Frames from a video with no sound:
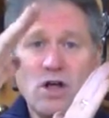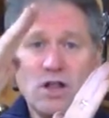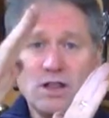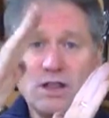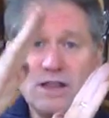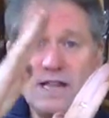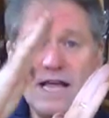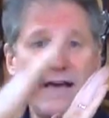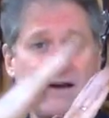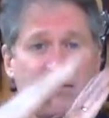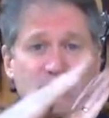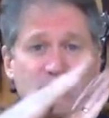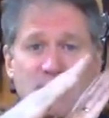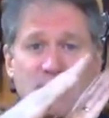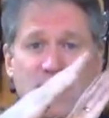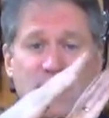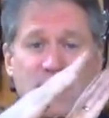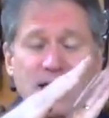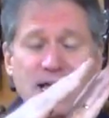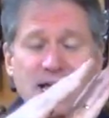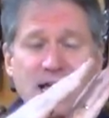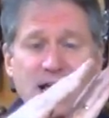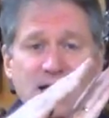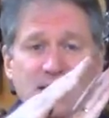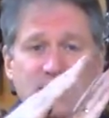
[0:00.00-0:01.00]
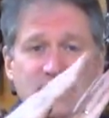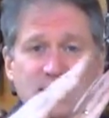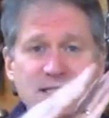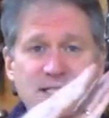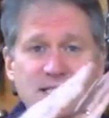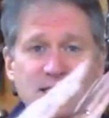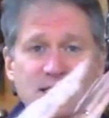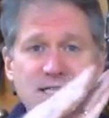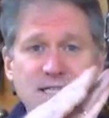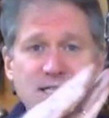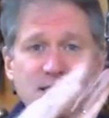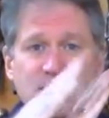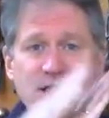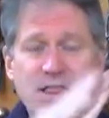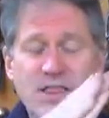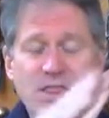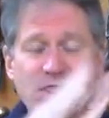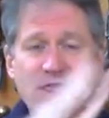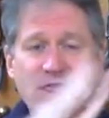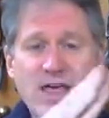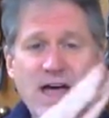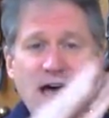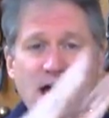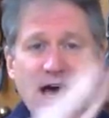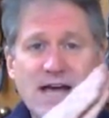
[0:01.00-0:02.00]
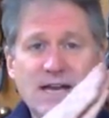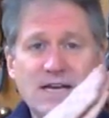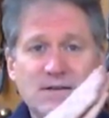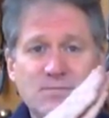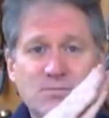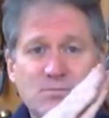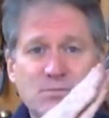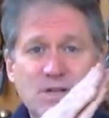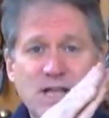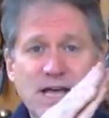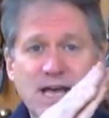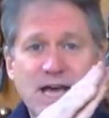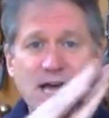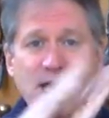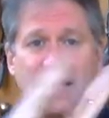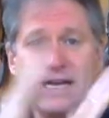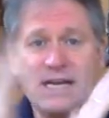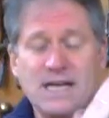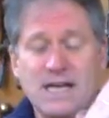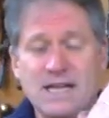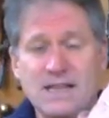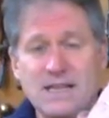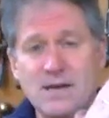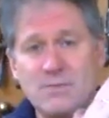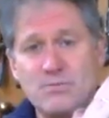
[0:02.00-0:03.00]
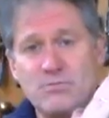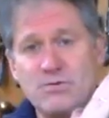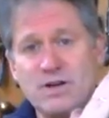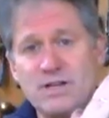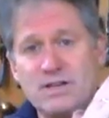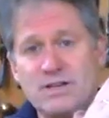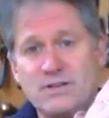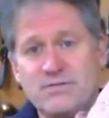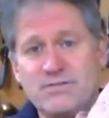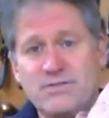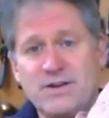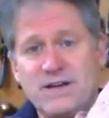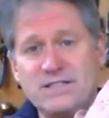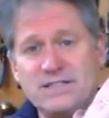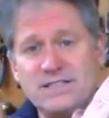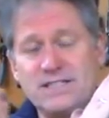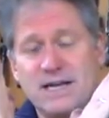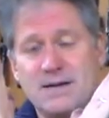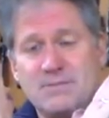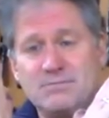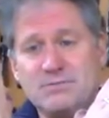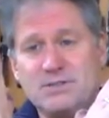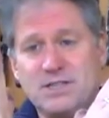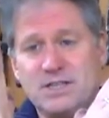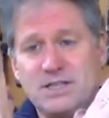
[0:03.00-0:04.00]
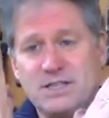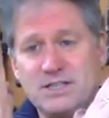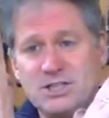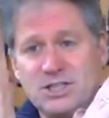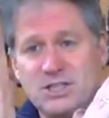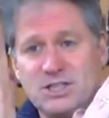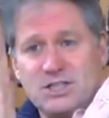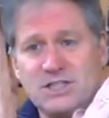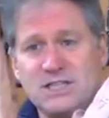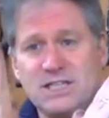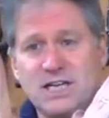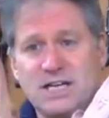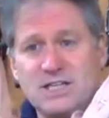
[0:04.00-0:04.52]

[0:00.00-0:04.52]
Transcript: lay it right against that blade, and then bring the fence up till it just